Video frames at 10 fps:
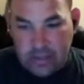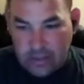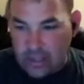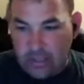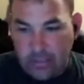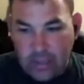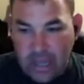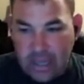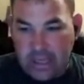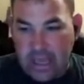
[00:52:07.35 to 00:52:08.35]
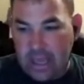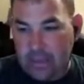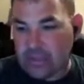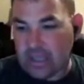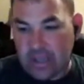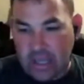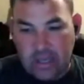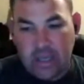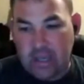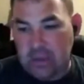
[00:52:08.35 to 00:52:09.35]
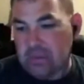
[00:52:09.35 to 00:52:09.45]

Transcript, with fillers: Minter's going to play games, and then